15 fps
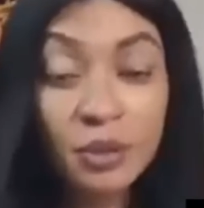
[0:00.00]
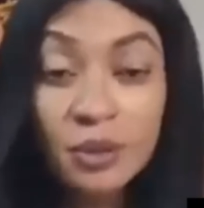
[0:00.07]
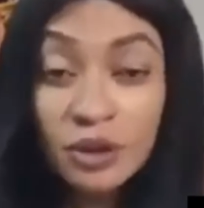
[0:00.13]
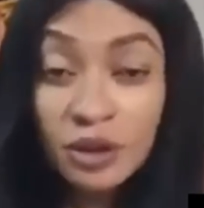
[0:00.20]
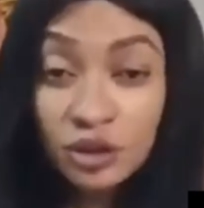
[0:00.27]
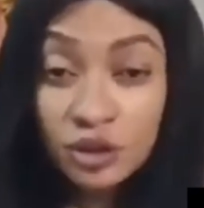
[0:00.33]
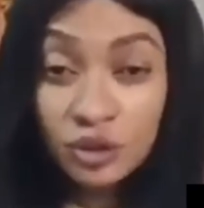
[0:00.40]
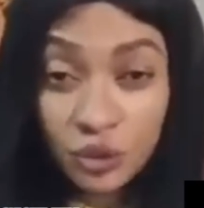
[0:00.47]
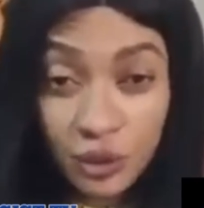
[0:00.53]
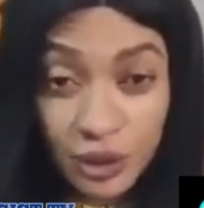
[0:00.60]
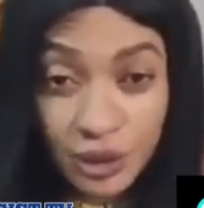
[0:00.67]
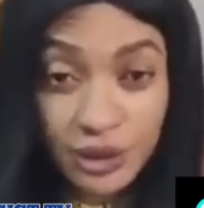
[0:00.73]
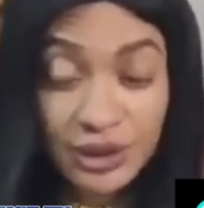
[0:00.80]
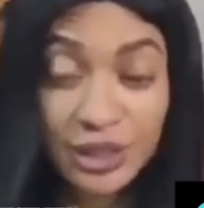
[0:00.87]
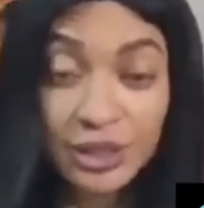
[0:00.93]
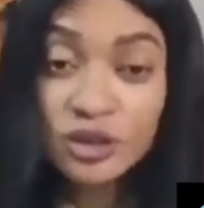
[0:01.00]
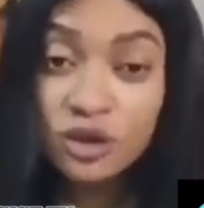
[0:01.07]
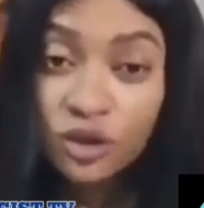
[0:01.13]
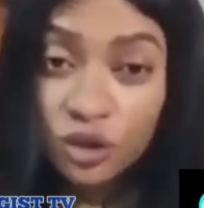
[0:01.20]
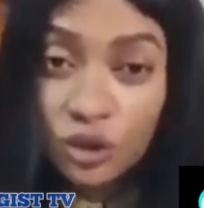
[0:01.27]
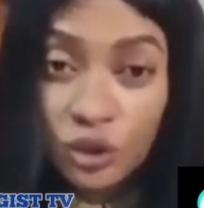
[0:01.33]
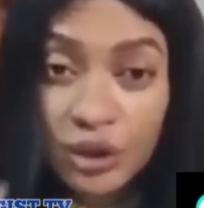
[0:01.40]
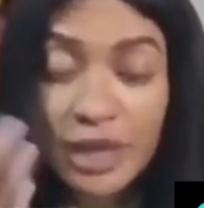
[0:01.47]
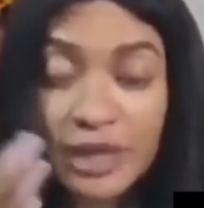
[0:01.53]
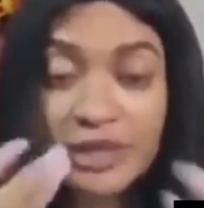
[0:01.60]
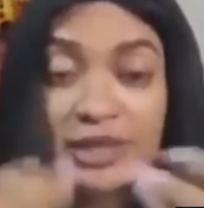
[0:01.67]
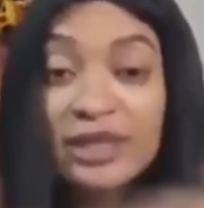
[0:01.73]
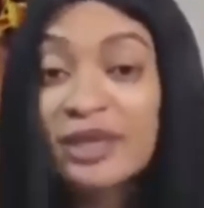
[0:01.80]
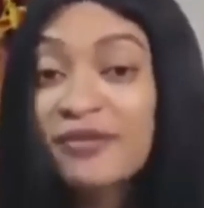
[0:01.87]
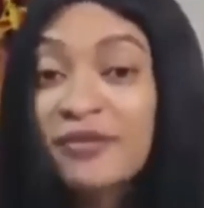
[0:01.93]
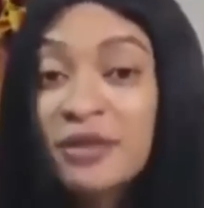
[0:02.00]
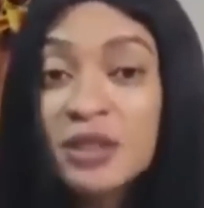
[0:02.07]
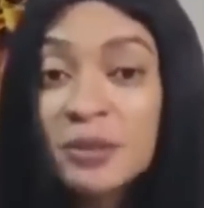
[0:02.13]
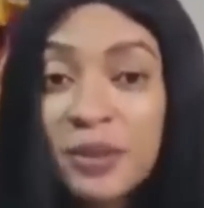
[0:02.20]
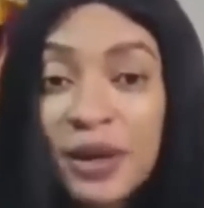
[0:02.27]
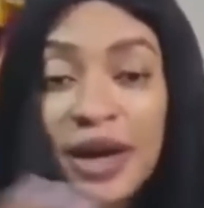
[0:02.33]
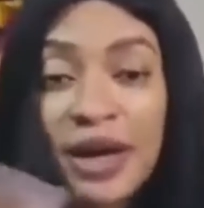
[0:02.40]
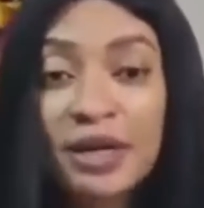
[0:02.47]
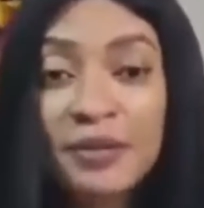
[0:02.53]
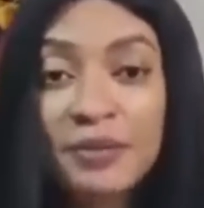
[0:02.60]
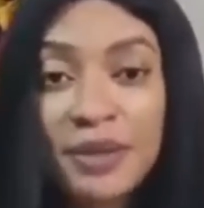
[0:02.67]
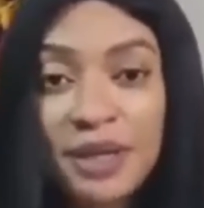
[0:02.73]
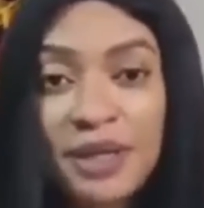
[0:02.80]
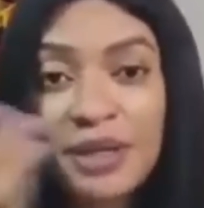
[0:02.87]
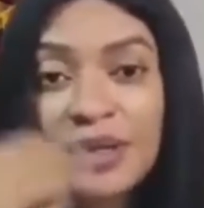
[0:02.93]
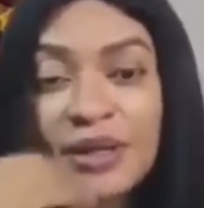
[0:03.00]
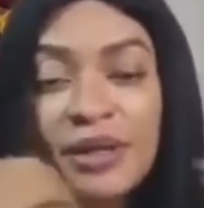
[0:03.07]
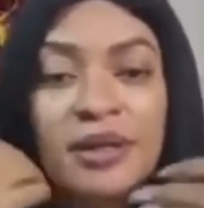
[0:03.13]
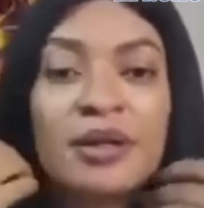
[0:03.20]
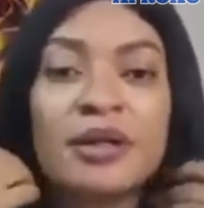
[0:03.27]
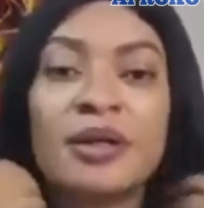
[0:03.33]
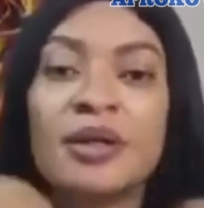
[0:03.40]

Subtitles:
But the truth is, it's you guys that have inspired me,